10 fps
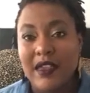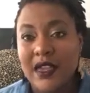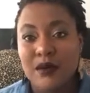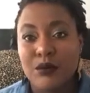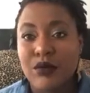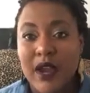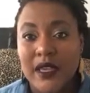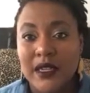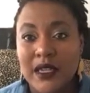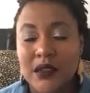getting
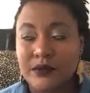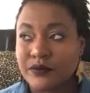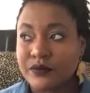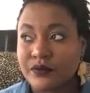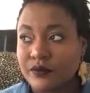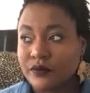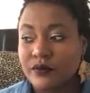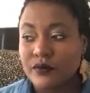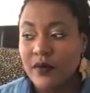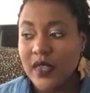pregnant.
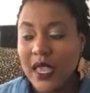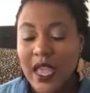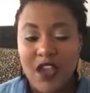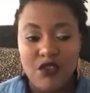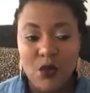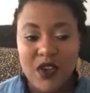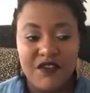Everyone